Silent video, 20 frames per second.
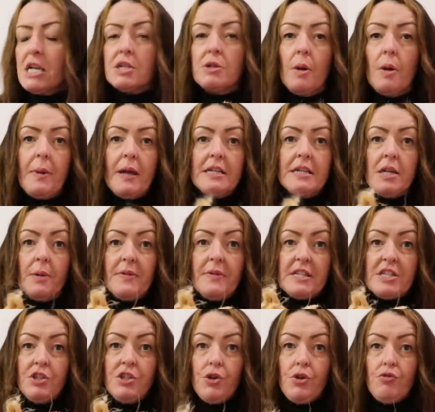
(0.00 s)
so I picked up
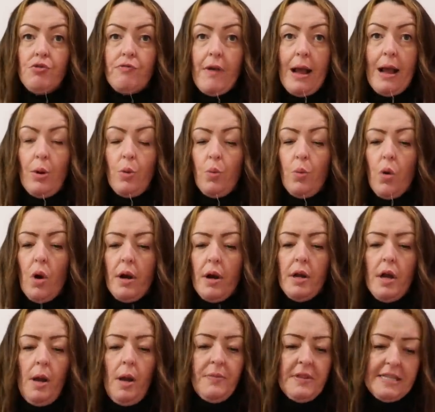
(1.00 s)
this new round one.
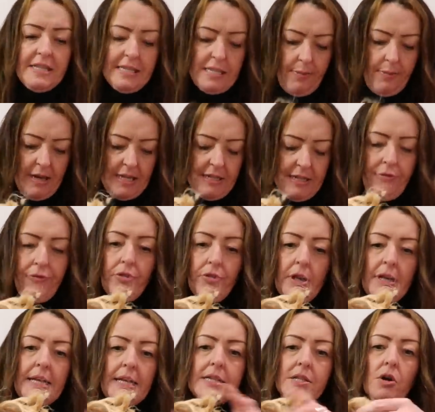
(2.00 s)
This is a bit
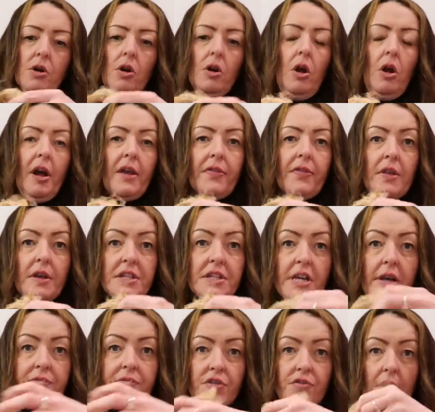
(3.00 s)
different, it's got like the
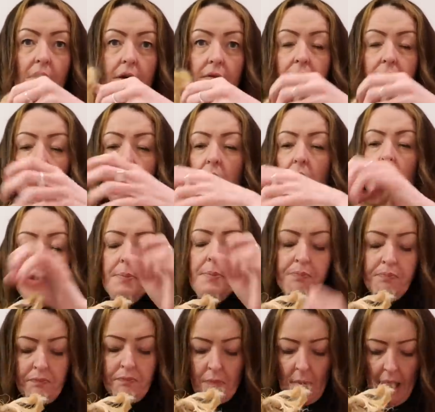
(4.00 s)
tufts around the
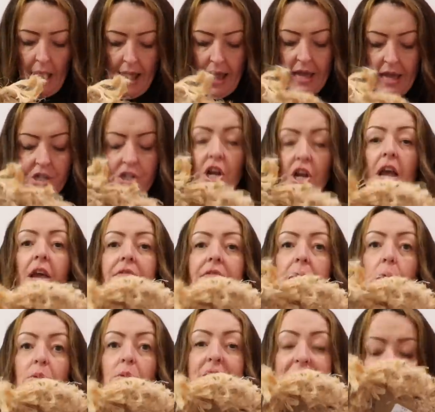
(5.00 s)
edge.
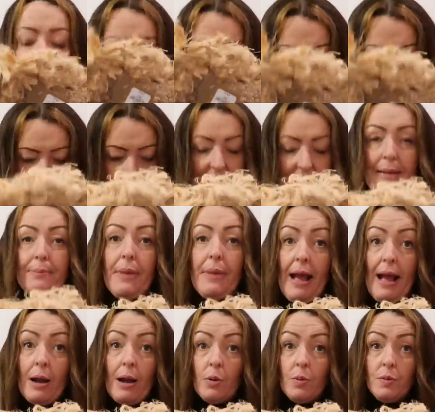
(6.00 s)
That was
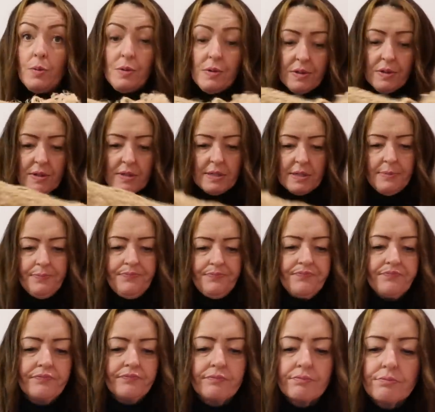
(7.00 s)
£16.
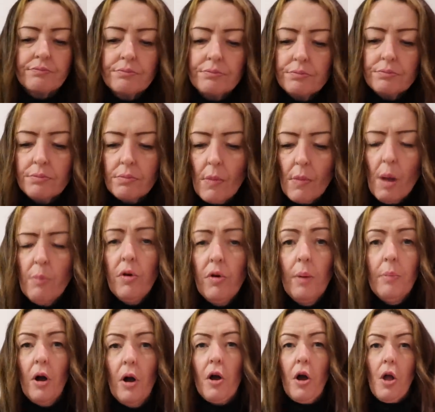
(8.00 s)

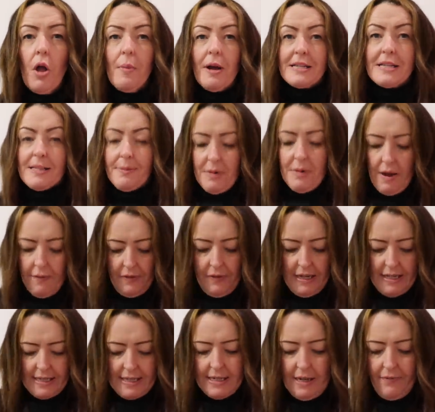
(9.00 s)
Primark Home had some
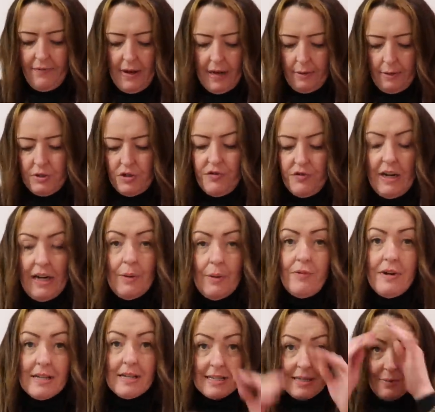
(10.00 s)
lovely stuff. Anna was really
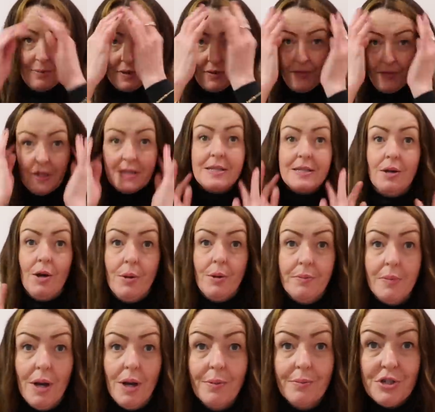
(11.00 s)
impressed because it was the first
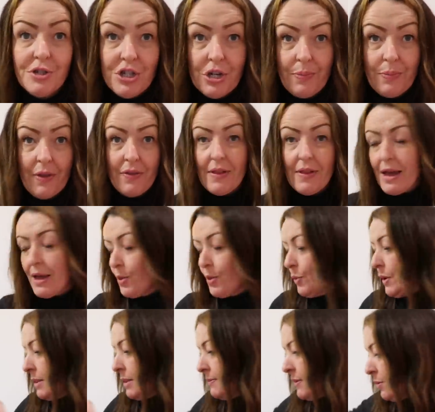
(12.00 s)
time she'd been there, the
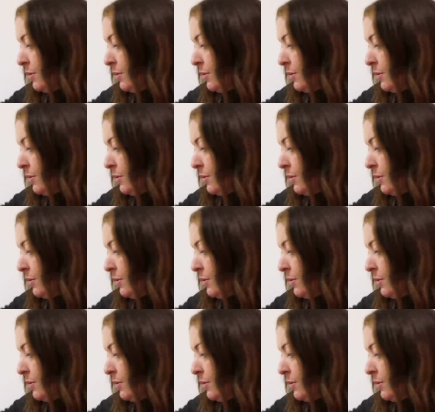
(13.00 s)
one in